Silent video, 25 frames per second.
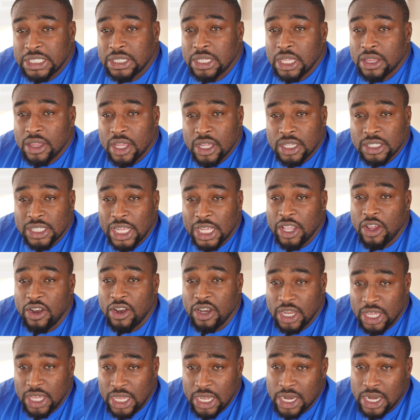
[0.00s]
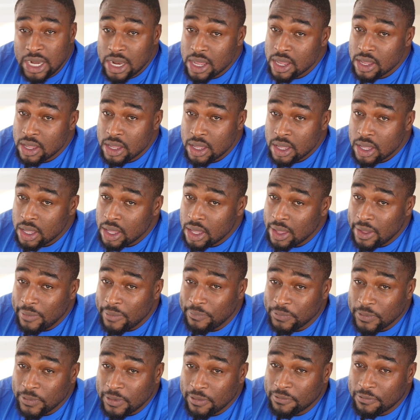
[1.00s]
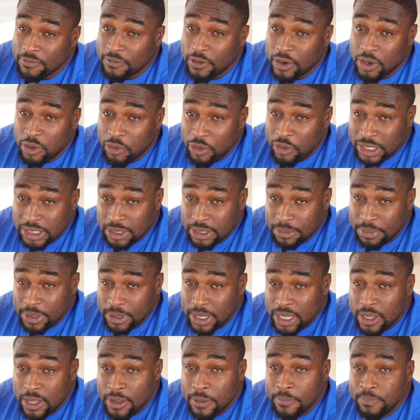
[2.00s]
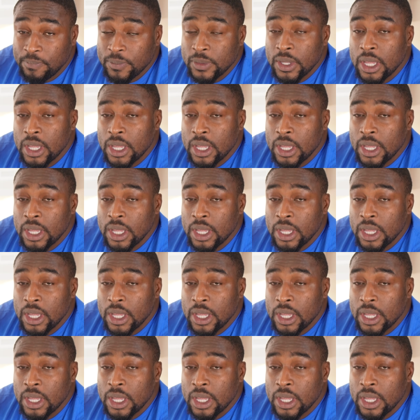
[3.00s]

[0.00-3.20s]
the thing that you need for the recipe.